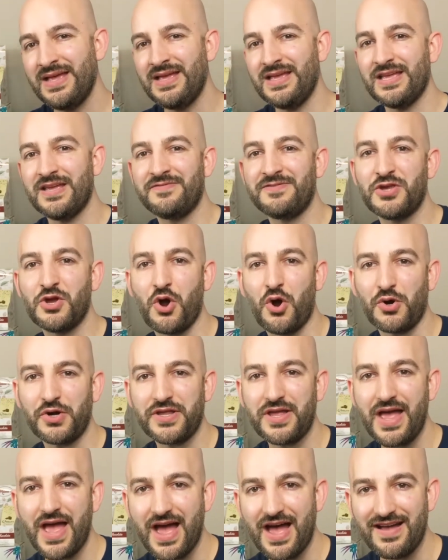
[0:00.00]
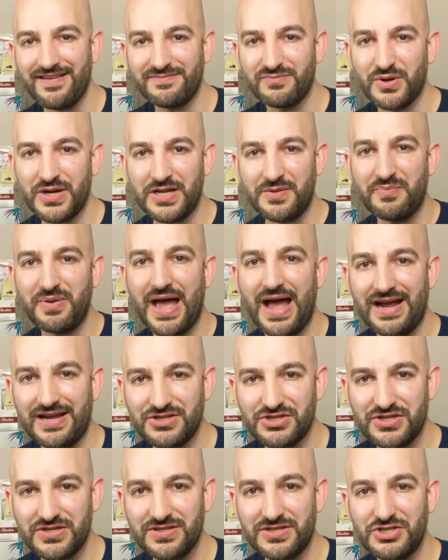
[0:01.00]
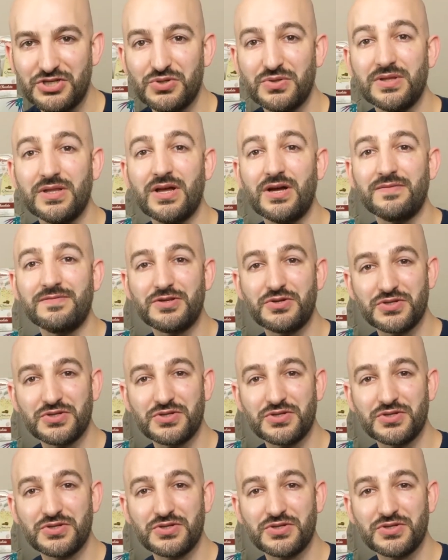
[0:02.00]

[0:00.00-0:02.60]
If you already have branded packaging that you love